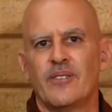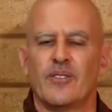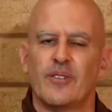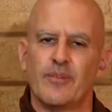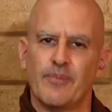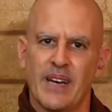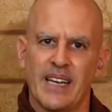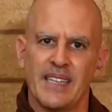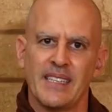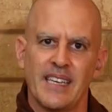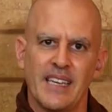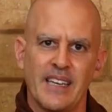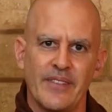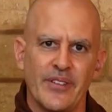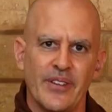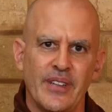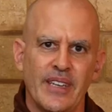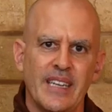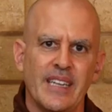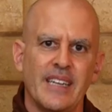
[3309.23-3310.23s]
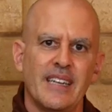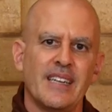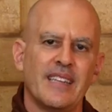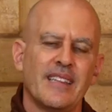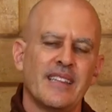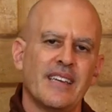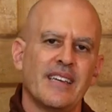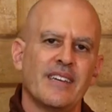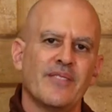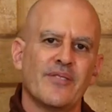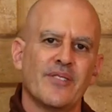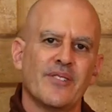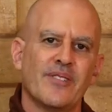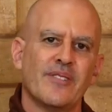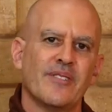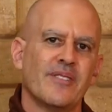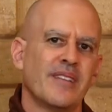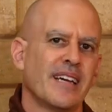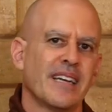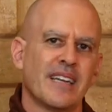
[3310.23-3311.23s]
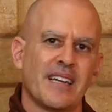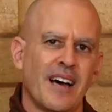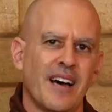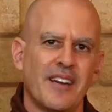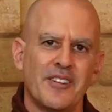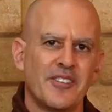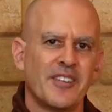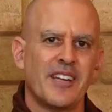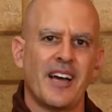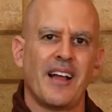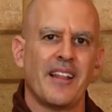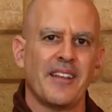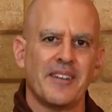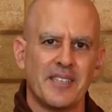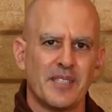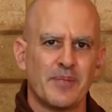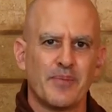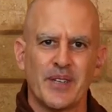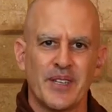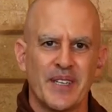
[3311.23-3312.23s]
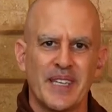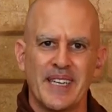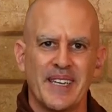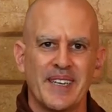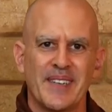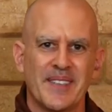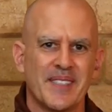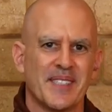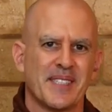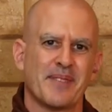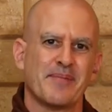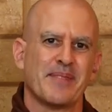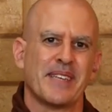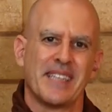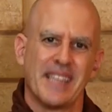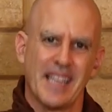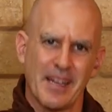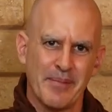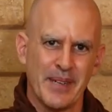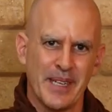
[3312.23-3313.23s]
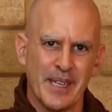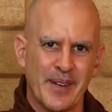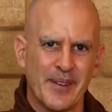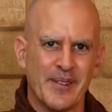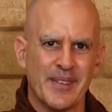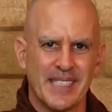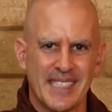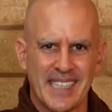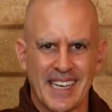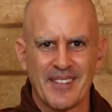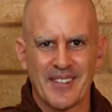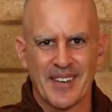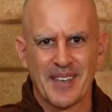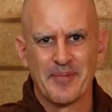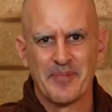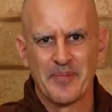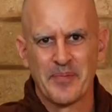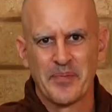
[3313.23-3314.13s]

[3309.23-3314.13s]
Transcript: Or Bhante, if you need anything for like $100 per year or something, let me know, etc.